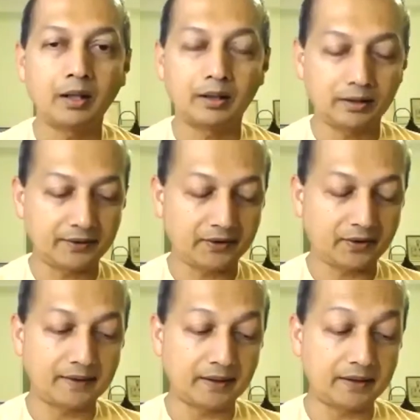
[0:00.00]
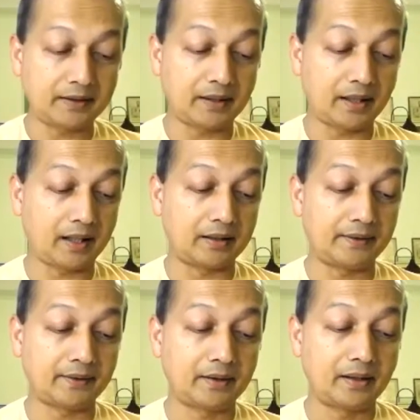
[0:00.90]
It is translated
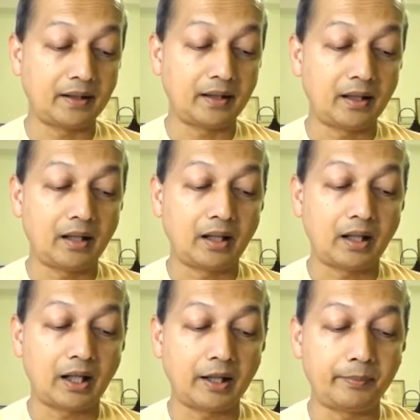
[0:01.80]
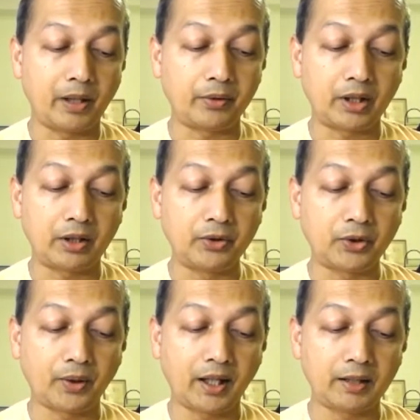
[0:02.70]
as, I bow down
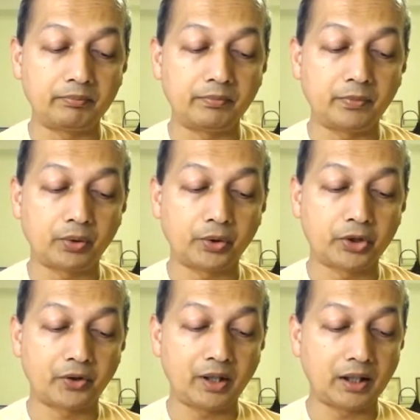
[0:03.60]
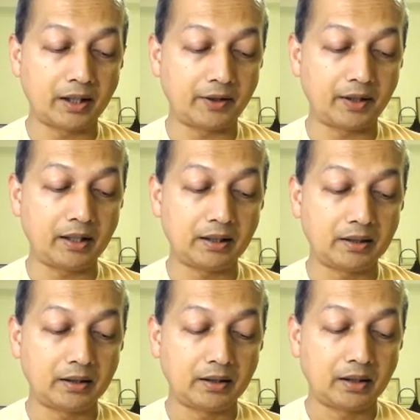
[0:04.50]
to him, to Shri Hari,
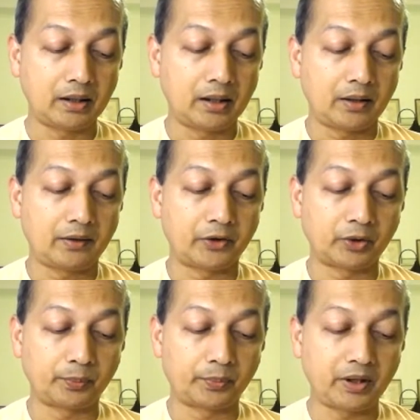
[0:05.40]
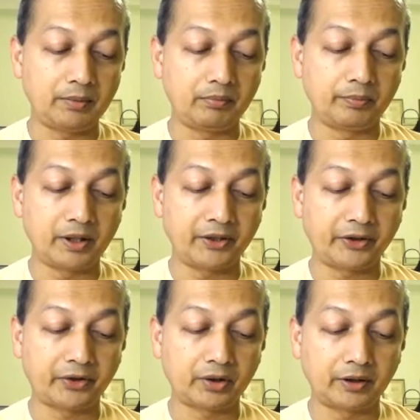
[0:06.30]
the supreme
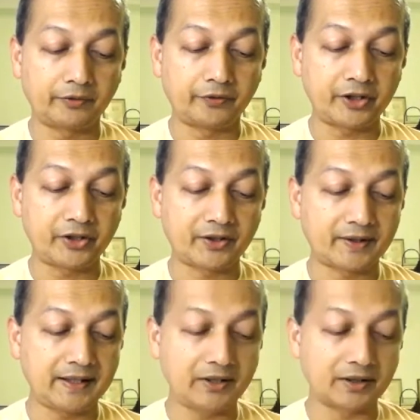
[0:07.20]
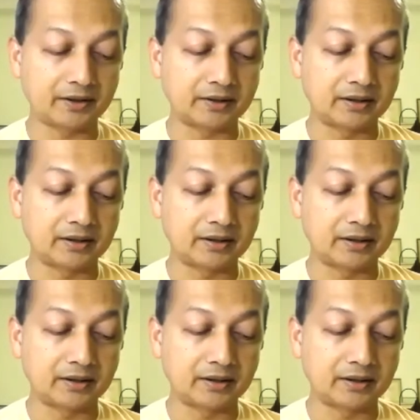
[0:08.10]
bliss, the first teacher,